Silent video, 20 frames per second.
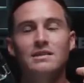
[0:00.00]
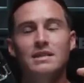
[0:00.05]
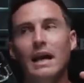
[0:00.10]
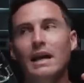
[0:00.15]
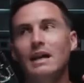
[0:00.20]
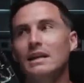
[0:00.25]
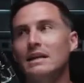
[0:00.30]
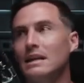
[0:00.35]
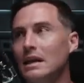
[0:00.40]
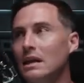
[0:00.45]
I
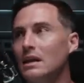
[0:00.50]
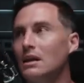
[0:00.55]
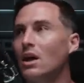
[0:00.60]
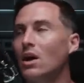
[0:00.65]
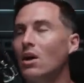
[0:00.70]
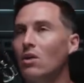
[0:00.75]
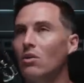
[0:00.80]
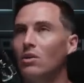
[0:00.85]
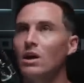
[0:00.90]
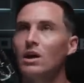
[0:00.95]
could
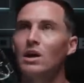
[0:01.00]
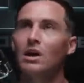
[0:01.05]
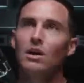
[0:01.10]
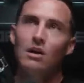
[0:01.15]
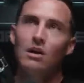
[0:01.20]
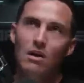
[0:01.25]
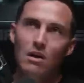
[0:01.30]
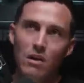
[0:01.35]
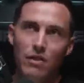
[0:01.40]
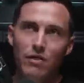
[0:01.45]
deload
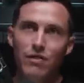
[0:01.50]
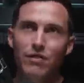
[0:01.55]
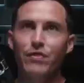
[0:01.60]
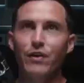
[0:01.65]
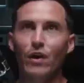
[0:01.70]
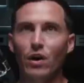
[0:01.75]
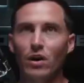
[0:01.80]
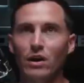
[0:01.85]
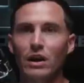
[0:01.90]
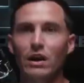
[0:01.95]

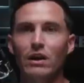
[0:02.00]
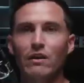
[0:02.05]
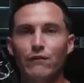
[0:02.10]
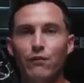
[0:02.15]
30 to